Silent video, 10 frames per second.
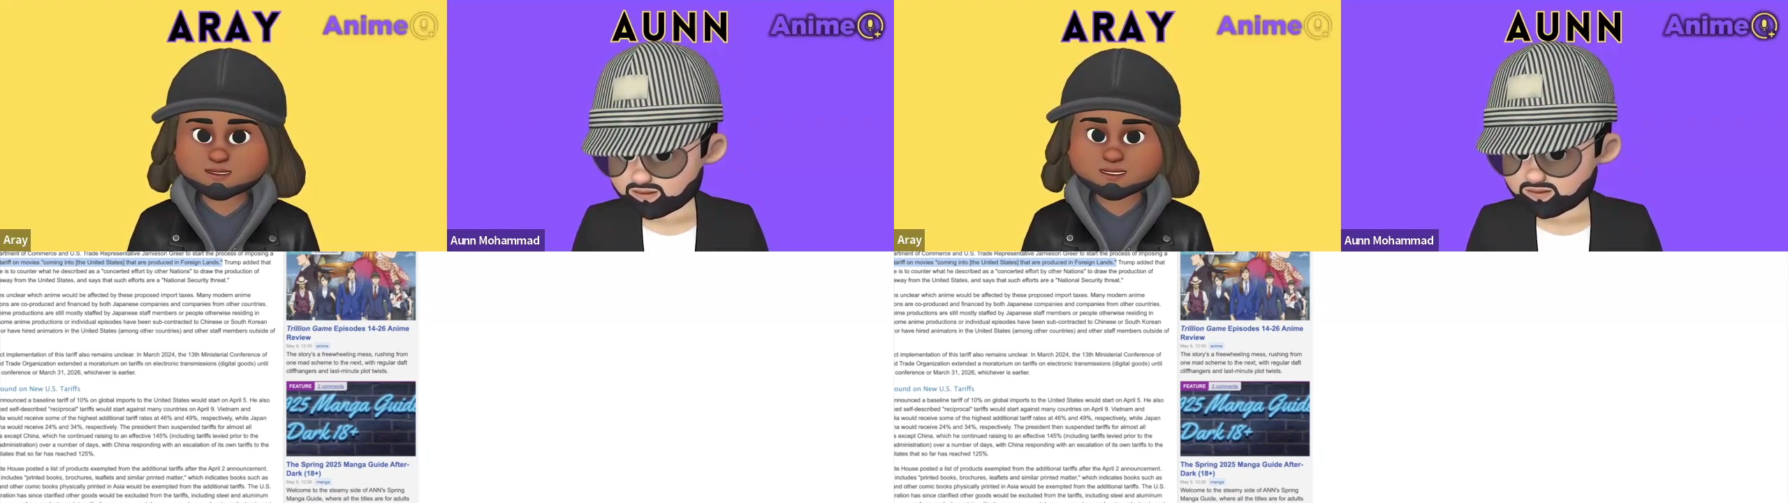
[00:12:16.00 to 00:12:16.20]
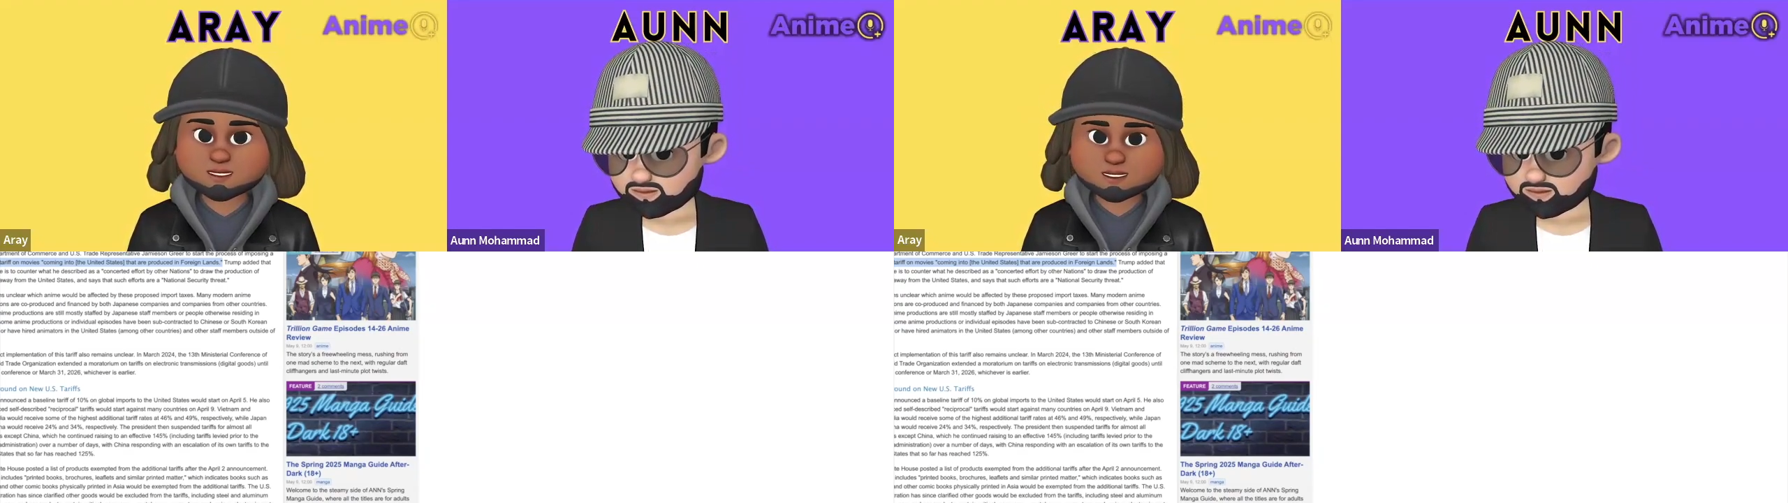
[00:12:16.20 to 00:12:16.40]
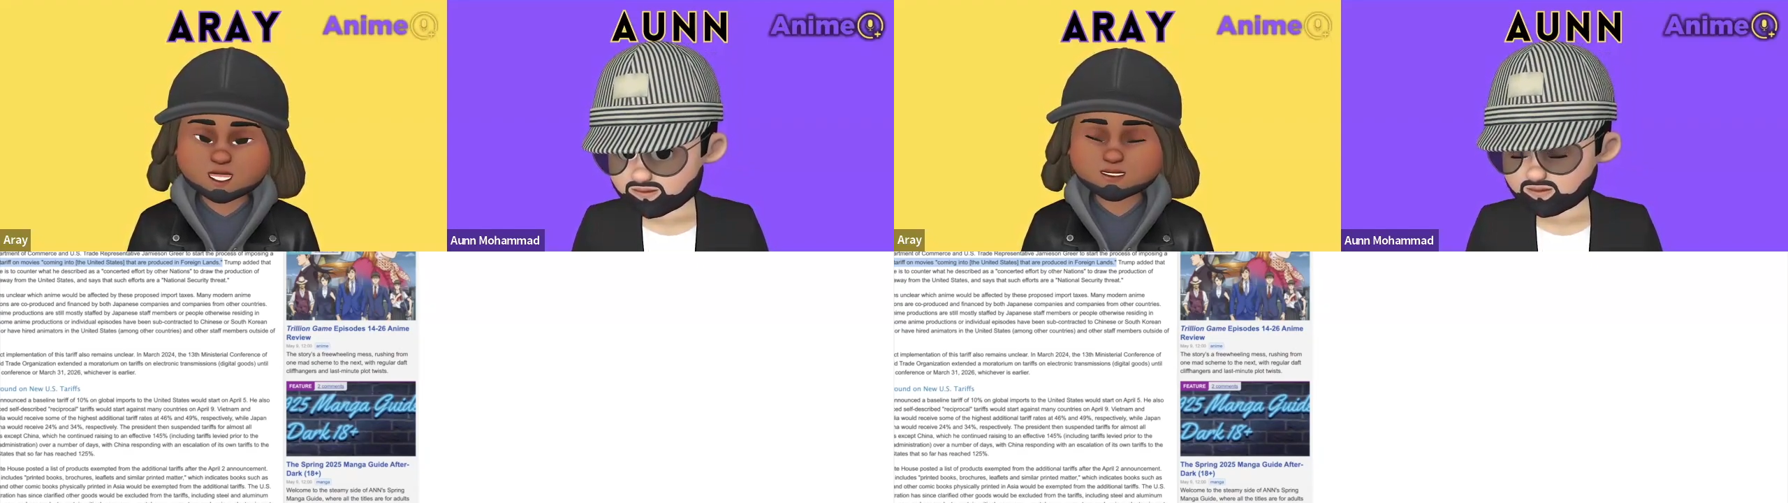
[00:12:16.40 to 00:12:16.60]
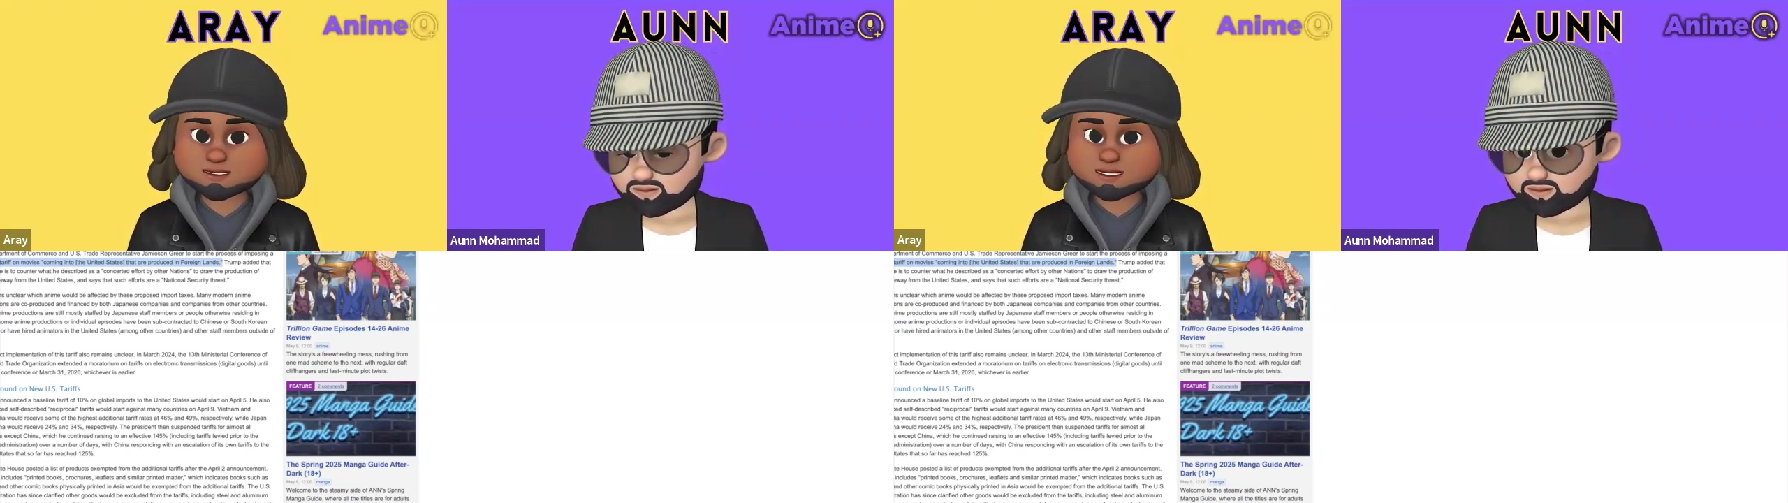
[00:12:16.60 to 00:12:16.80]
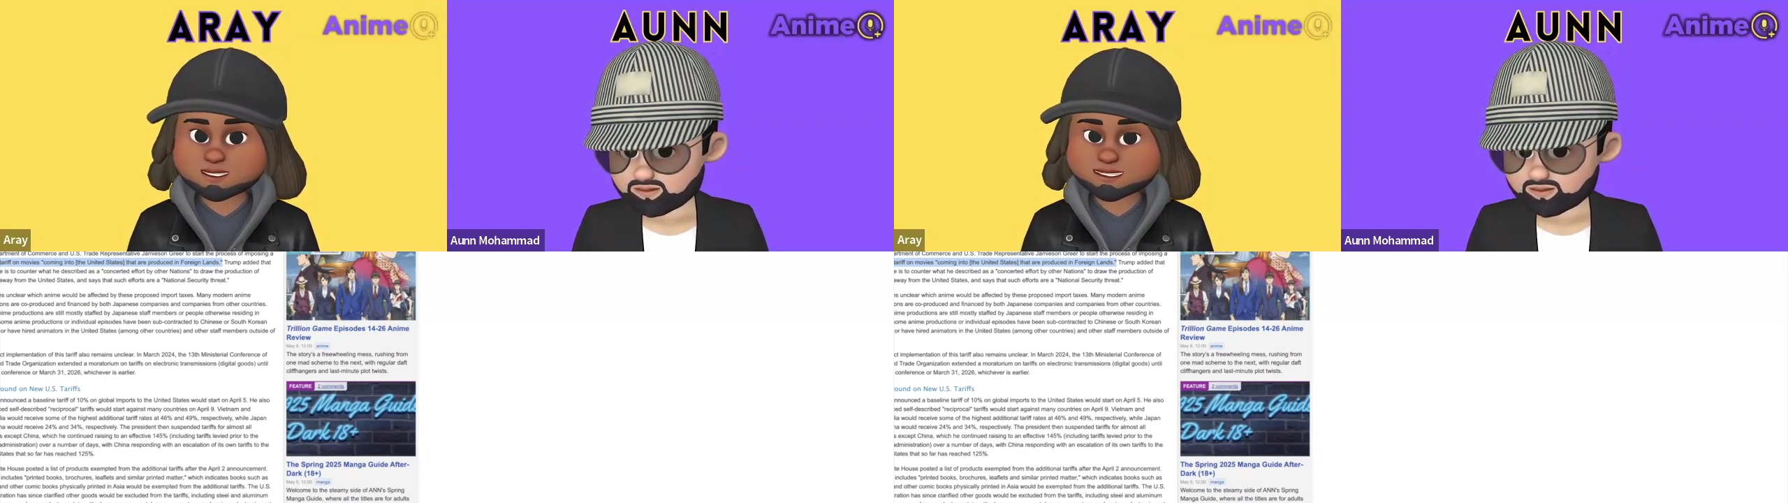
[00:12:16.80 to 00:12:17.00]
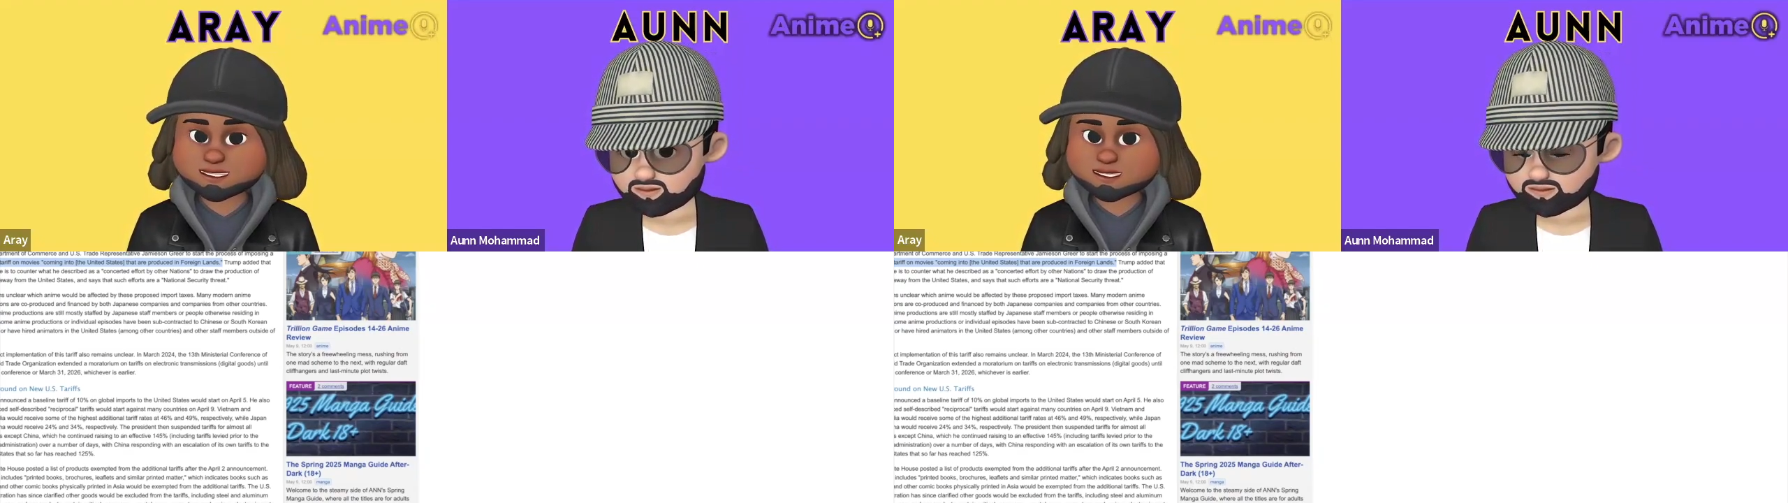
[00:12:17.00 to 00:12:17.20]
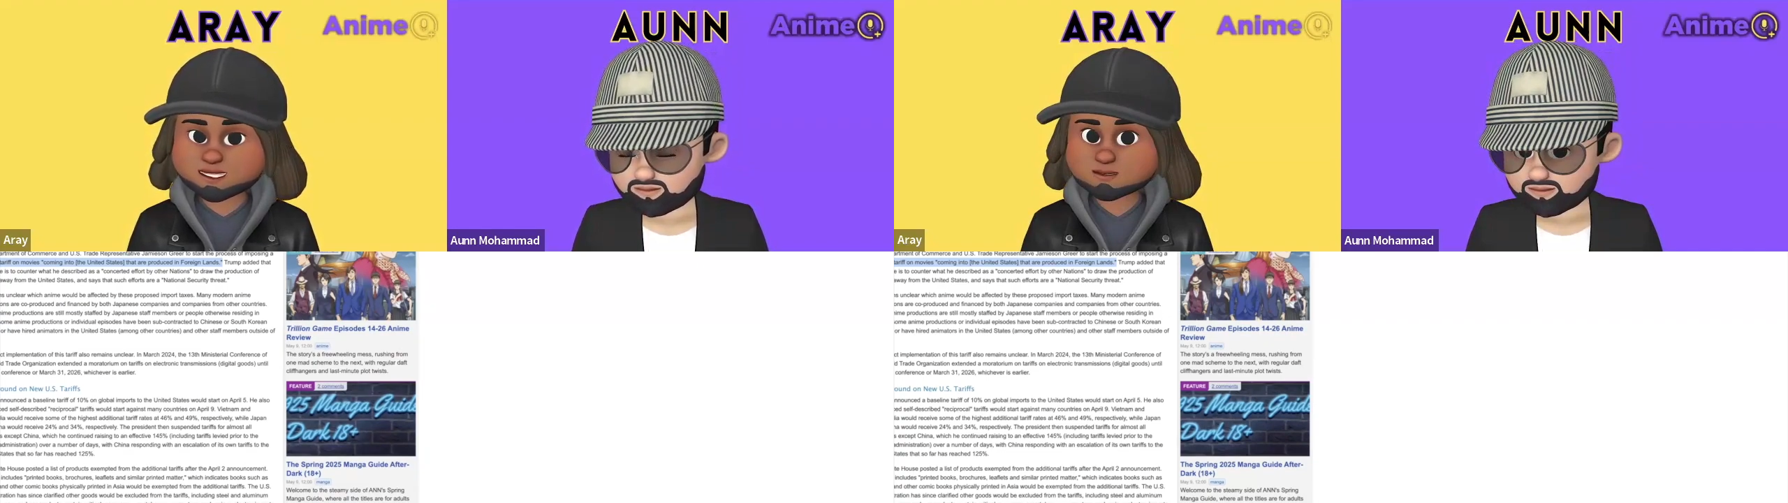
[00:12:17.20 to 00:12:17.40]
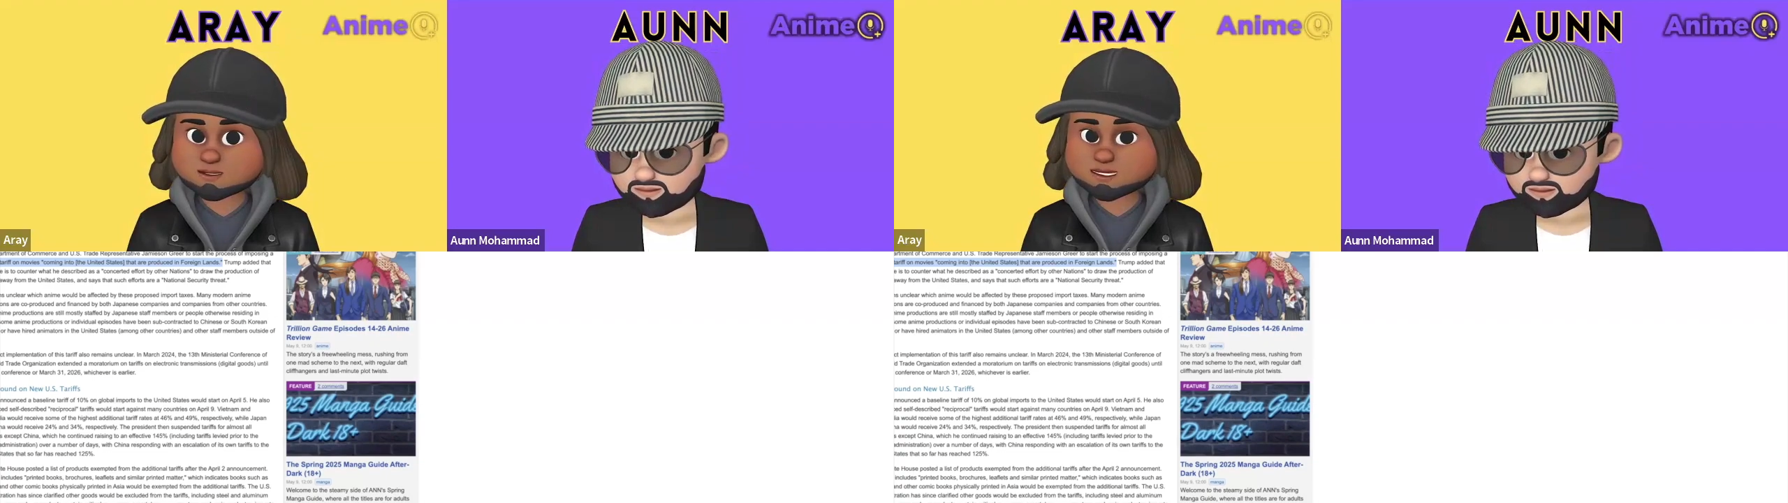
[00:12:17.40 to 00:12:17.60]
like an economist or anything like
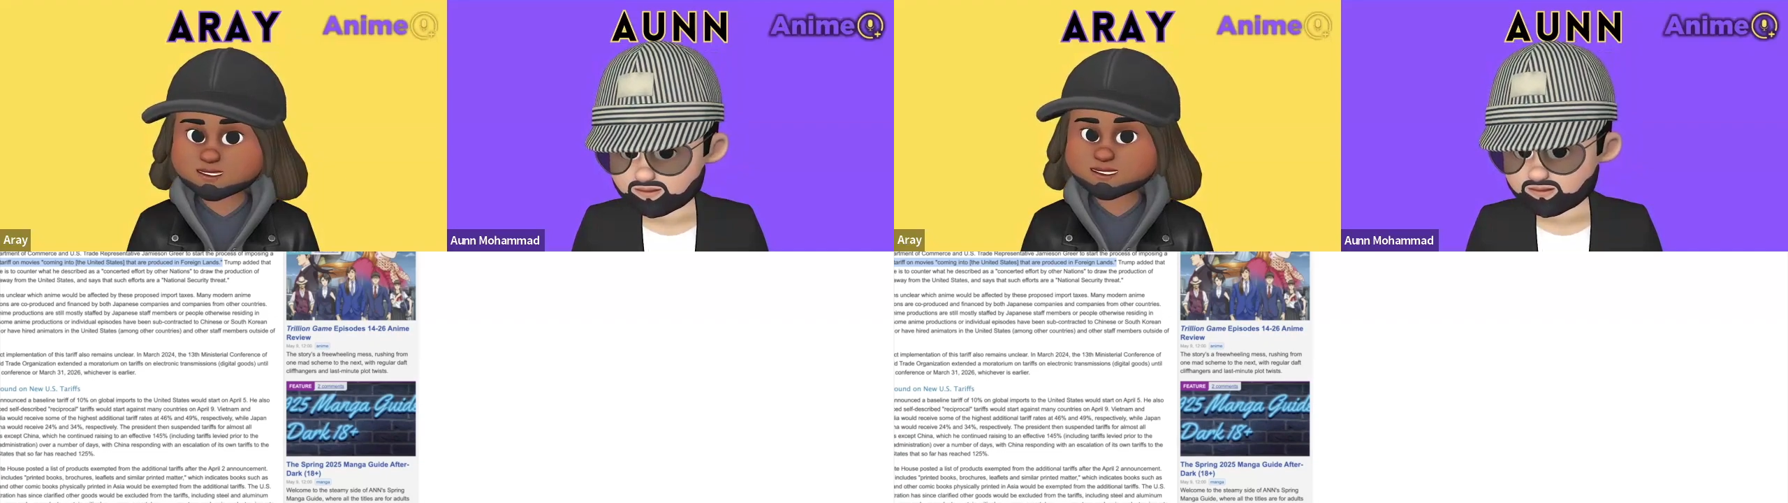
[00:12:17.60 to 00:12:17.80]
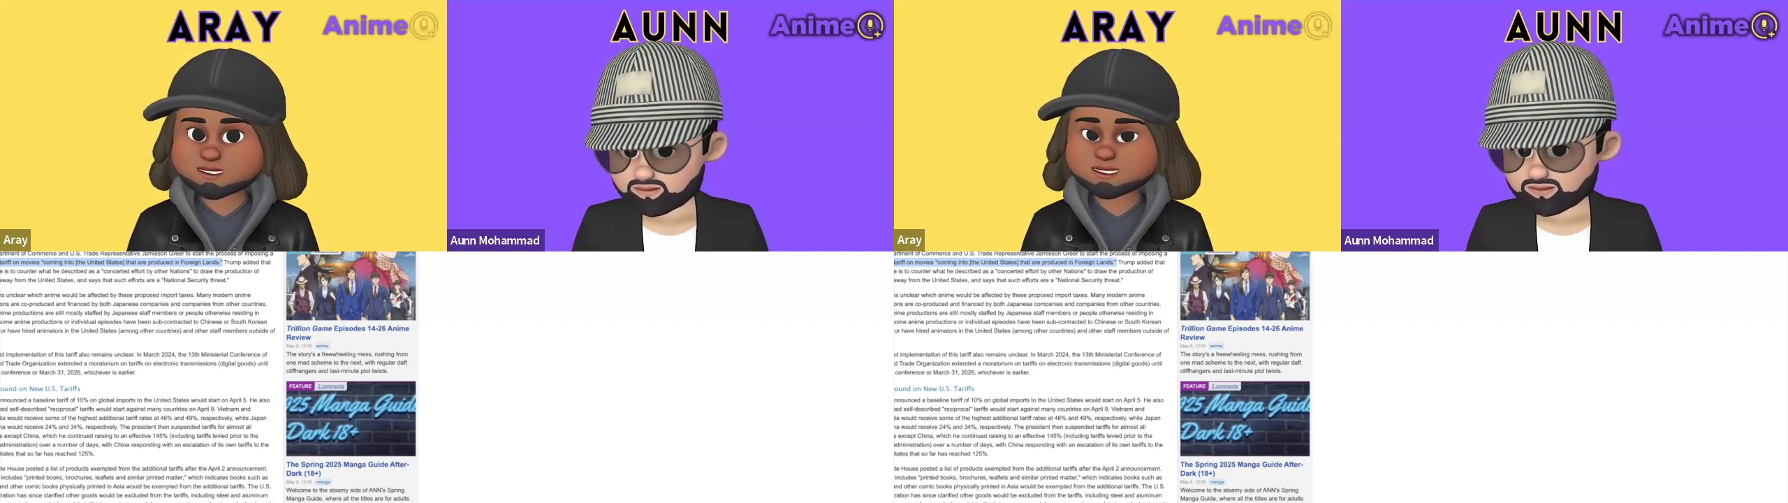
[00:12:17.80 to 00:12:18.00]
that, but